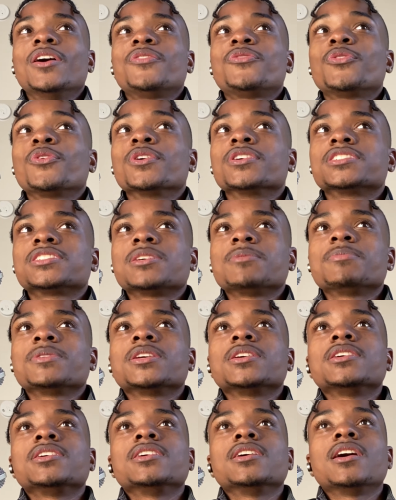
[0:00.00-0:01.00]
for it to
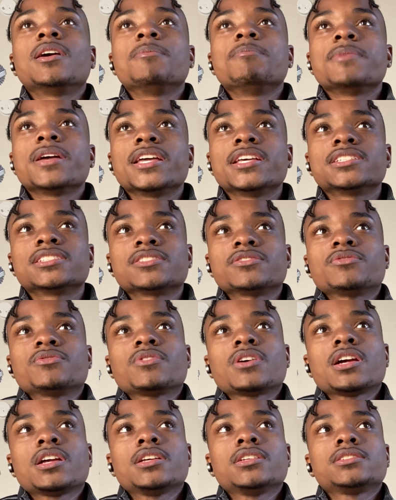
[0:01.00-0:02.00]
be amazing
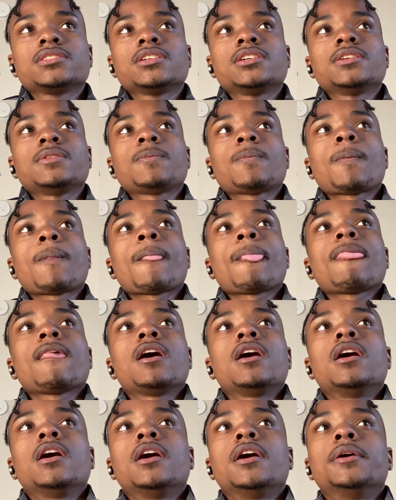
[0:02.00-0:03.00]
right son
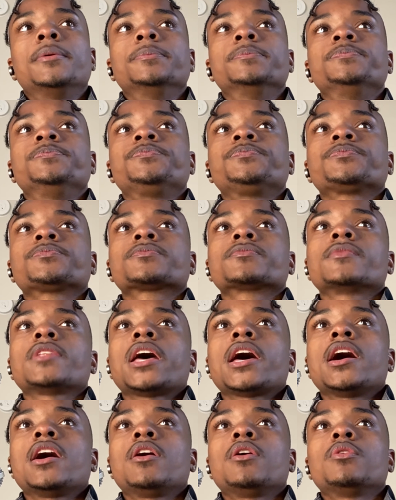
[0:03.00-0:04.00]
um,
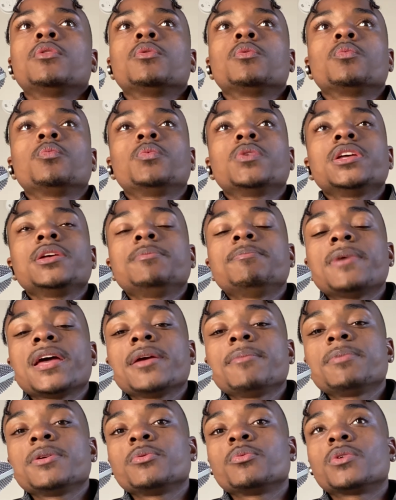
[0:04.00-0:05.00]
now we
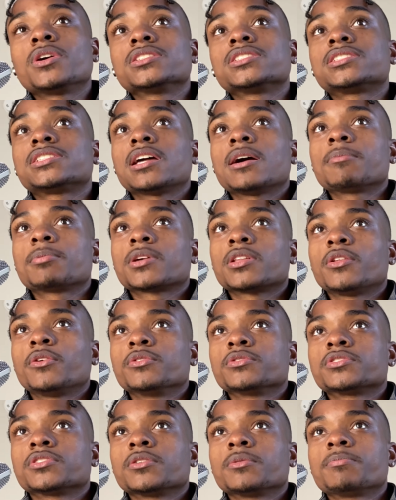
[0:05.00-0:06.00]
may be one step
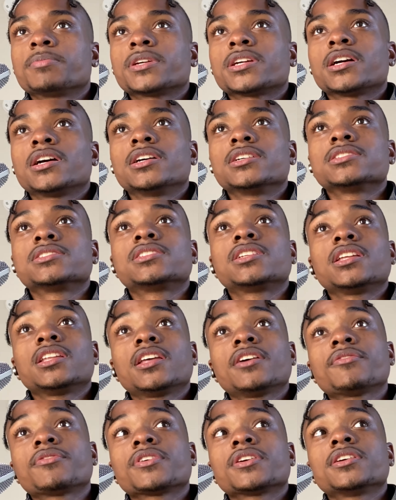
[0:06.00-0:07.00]
closer because
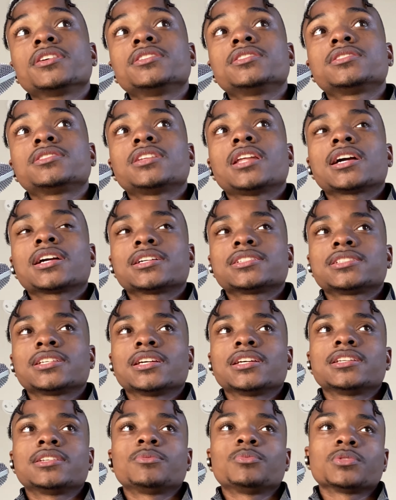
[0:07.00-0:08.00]
deliveries like i
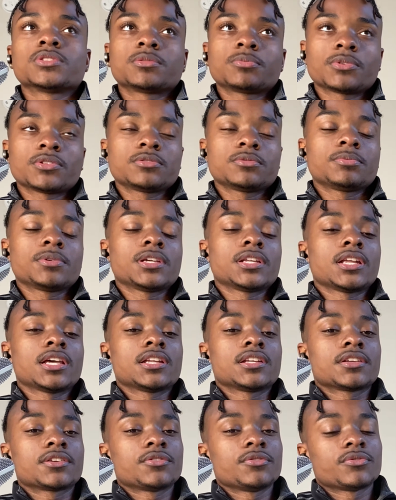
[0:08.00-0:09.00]
said were supposed to be in the
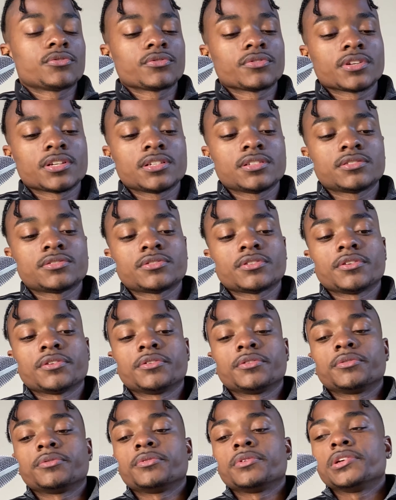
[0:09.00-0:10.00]
end of q3
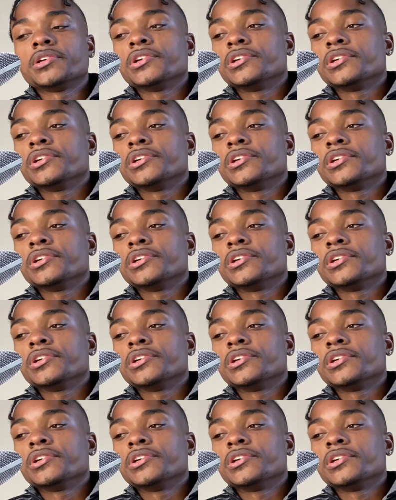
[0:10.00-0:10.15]
so